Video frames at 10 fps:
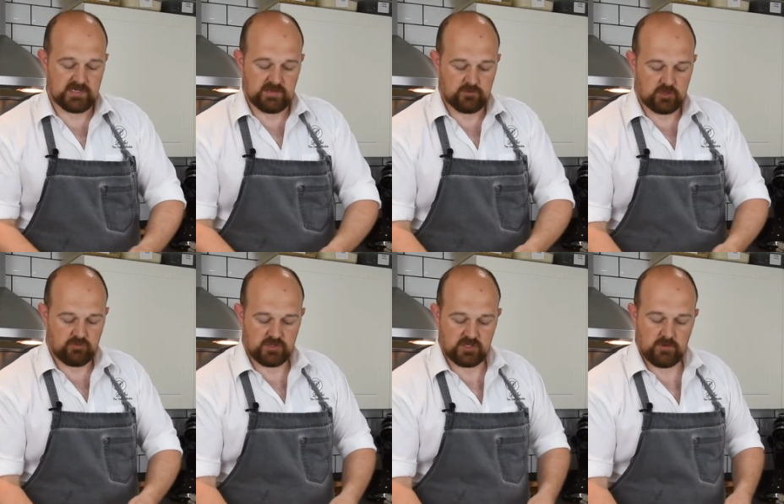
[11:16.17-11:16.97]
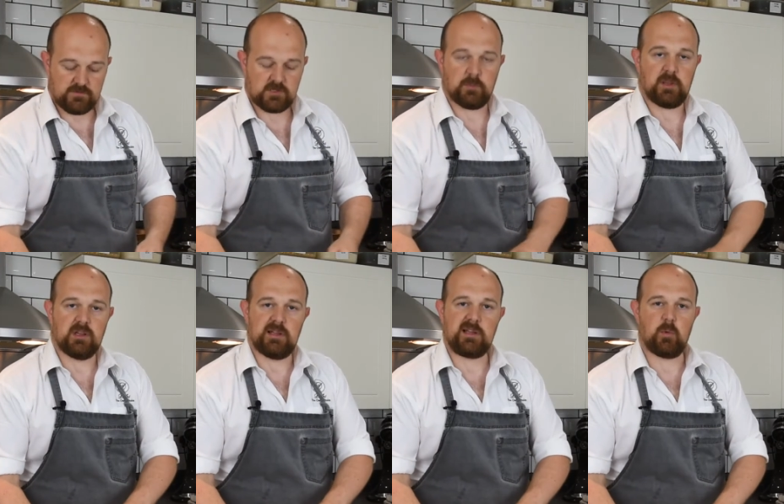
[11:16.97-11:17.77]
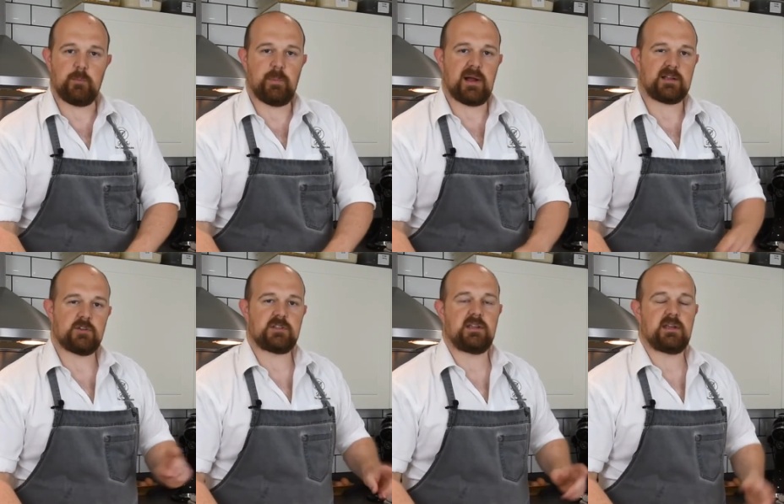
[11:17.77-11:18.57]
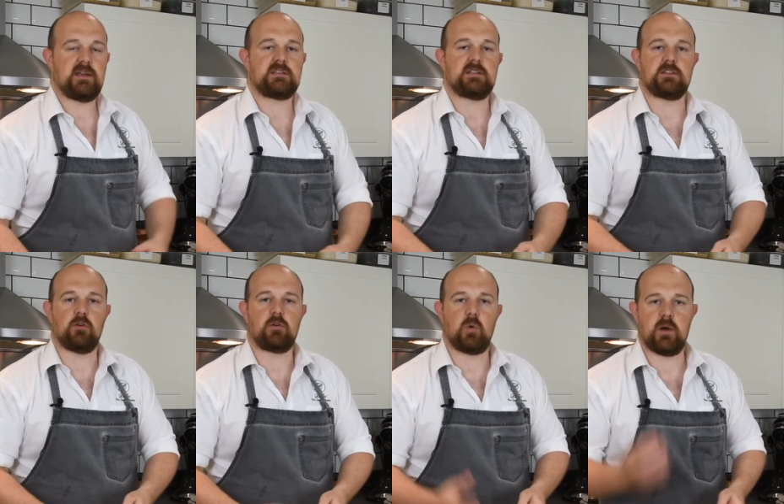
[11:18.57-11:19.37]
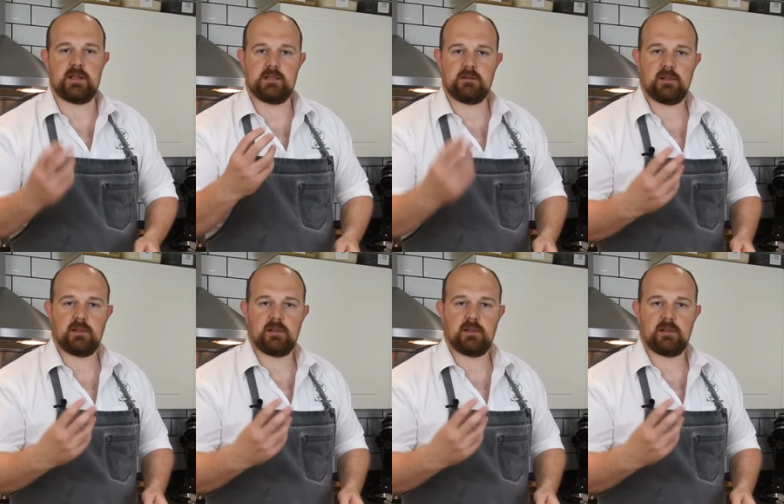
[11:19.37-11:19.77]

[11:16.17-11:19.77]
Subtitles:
I've just reserved some of the liquid back just in case it's not quite